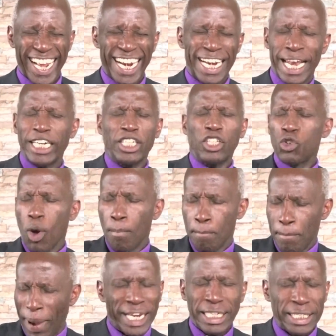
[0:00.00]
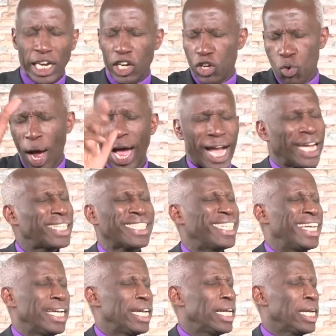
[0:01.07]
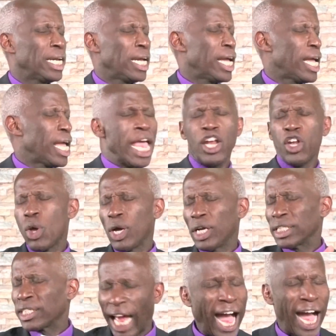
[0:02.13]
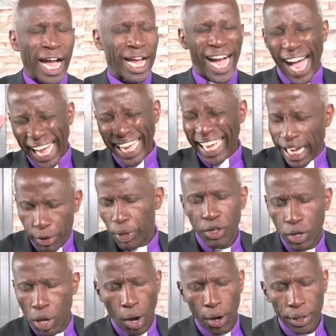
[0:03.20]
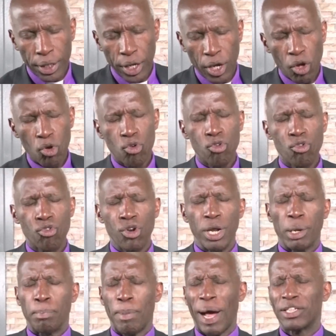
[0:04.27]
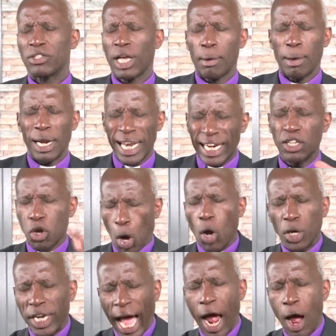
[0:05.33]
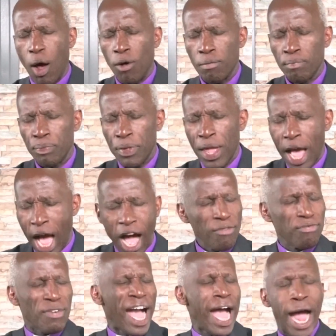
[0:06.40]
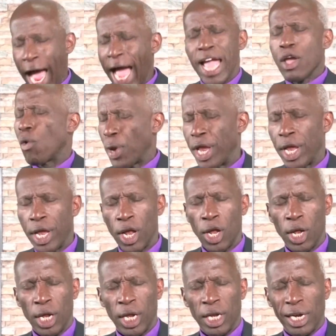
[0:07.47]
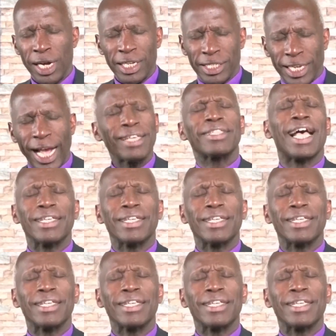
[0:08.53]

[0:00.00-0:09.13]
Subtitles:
let your mind and your heart and your tongue agree with God. Let God now have a highway, just